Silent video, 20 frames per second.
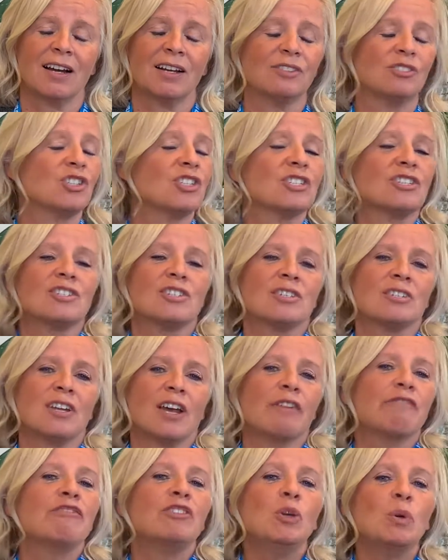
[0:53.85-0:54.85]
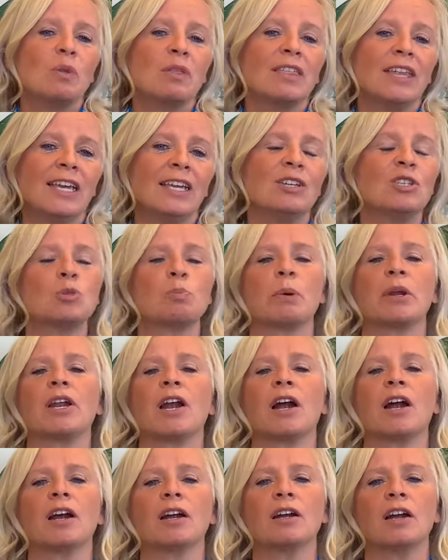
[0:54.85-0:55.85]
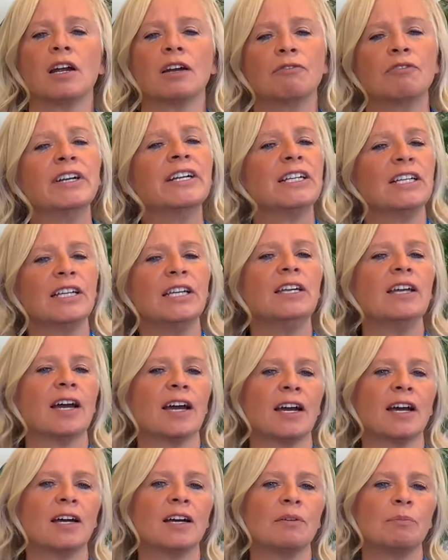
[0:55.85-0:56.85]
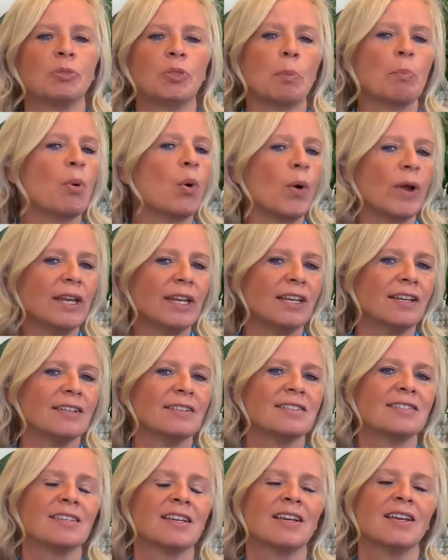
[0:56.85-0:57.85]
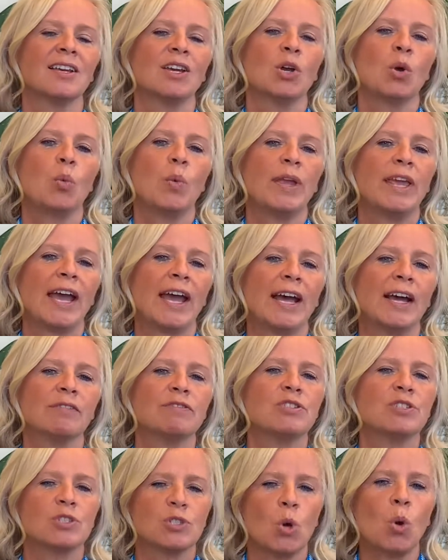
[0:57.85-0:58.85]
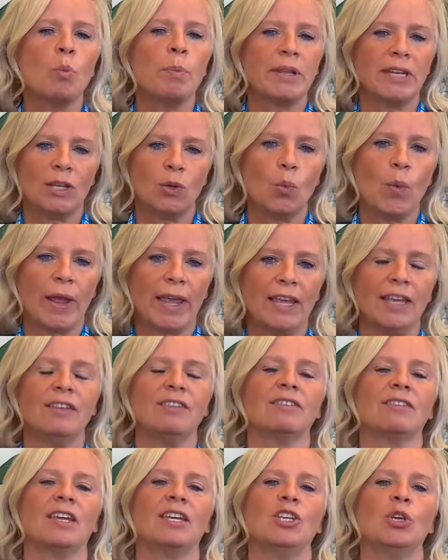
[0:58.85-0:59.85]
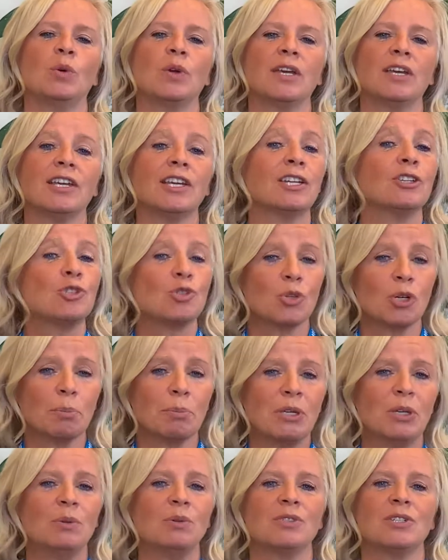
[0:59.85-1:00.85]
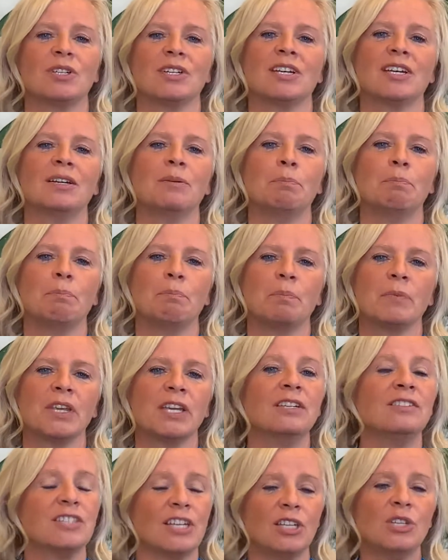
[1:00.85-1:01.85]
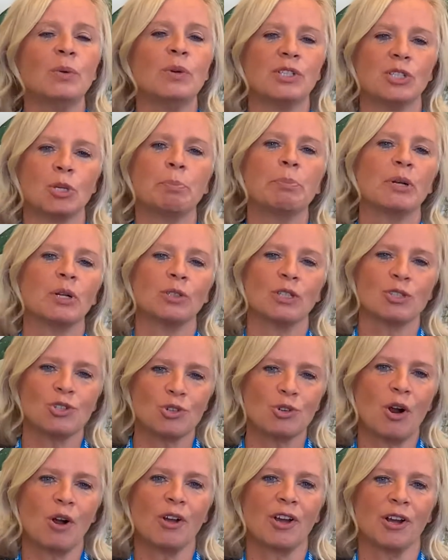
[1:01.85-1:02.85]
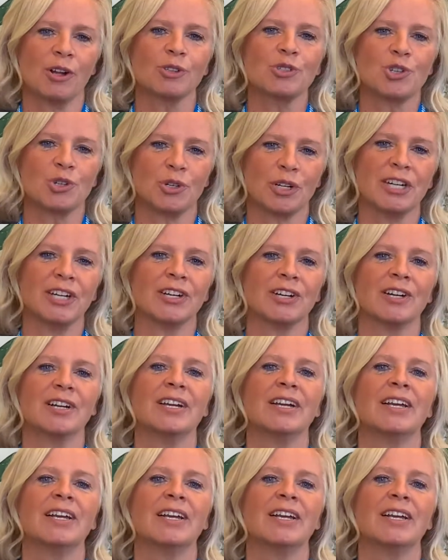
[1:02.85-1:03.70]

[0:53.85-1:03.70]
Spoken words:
Just a few things, but really, the point is we have so many ways that you can contribute to continuing to build a strong culture here